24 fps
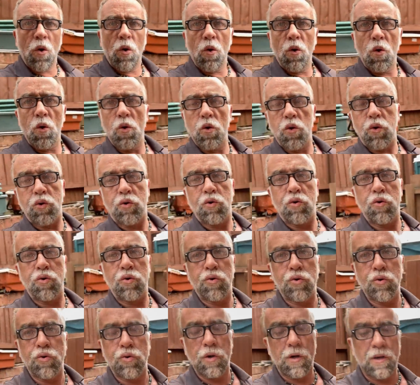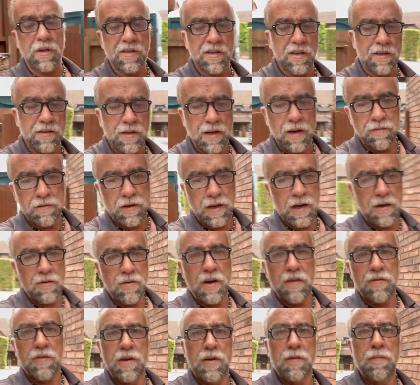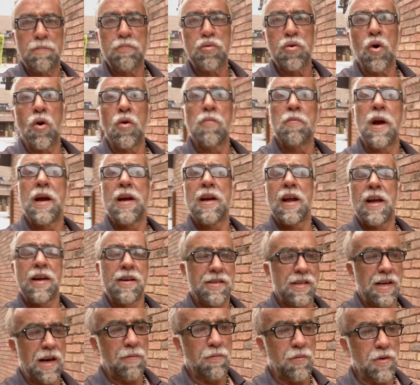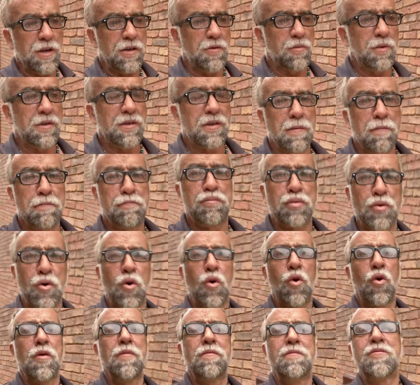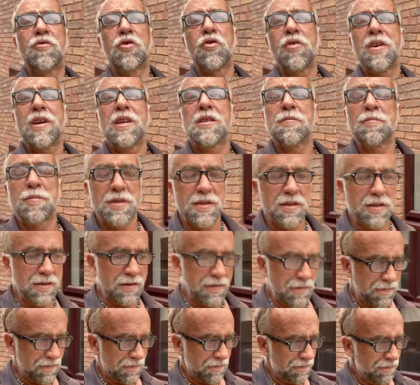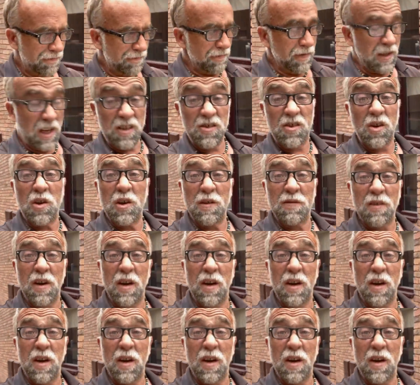Oh, I'm gonna sit down now, have a prawn mayonnaise sandwich with some prawn crisps. I don't even